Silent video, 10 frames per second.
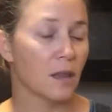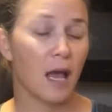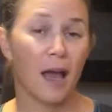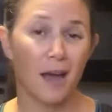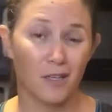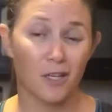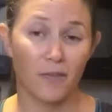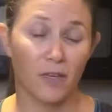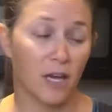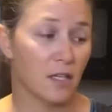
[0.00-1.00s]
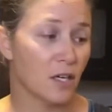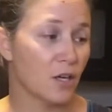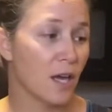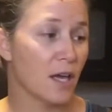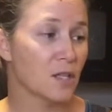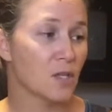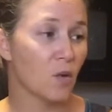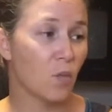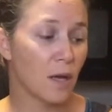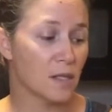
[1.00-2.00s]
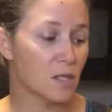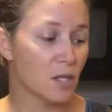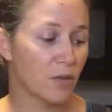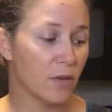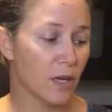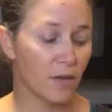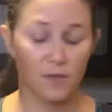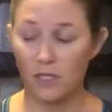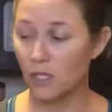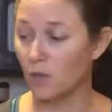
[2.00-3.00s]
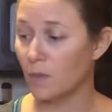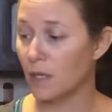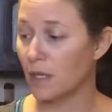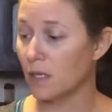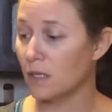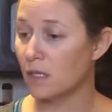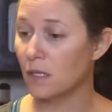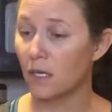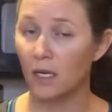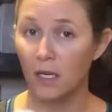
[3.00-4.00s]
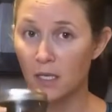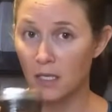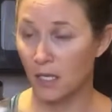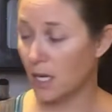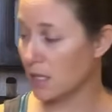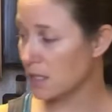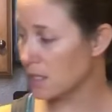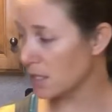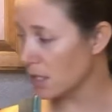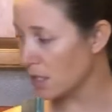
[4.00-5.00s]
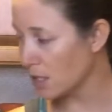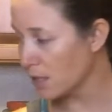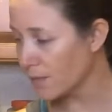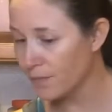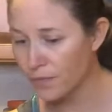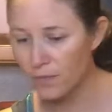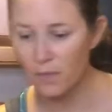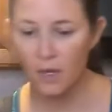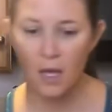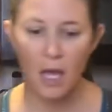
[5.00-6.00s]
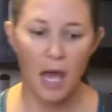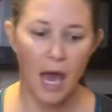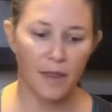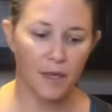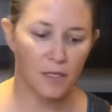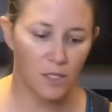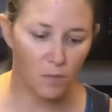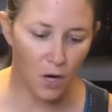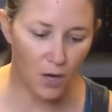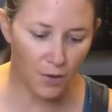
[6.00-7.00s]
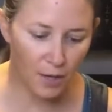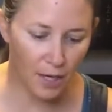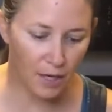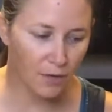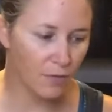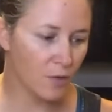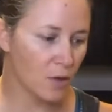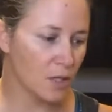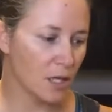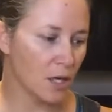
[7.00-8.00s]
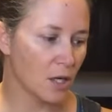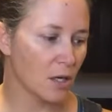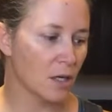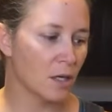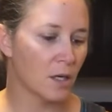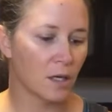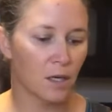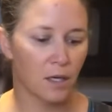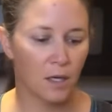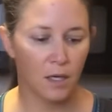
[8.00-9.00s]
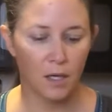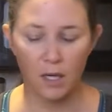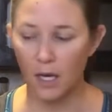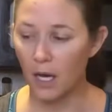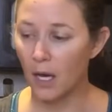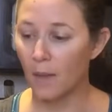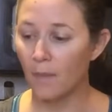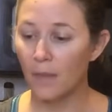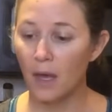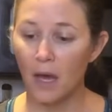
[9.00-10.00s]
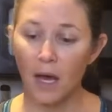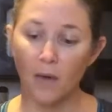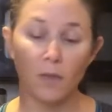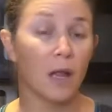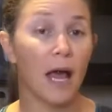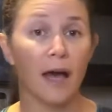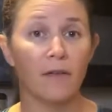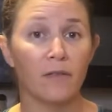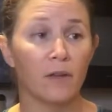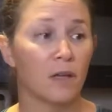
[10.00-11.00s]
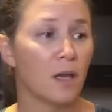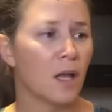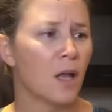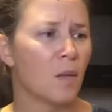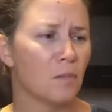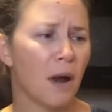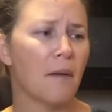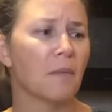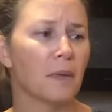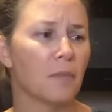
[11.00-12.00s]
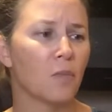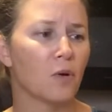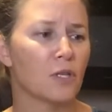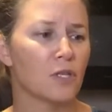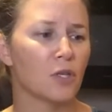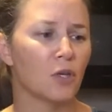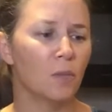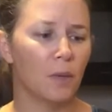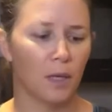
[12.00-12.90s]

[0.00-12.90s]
I actually haven't had dinner yet. So 1 serving of soup is tonight's dinner. And then tomorrow night for dinner, I will have probably more soup.